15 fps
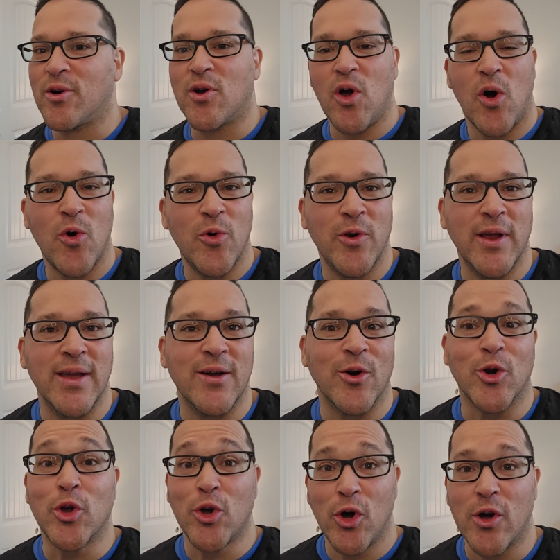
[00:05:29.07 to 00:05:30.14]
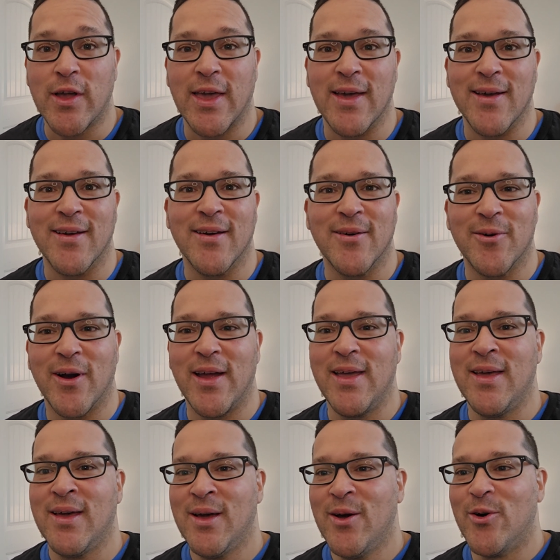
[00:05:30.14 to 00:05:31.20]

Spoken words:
coding or cooking, right?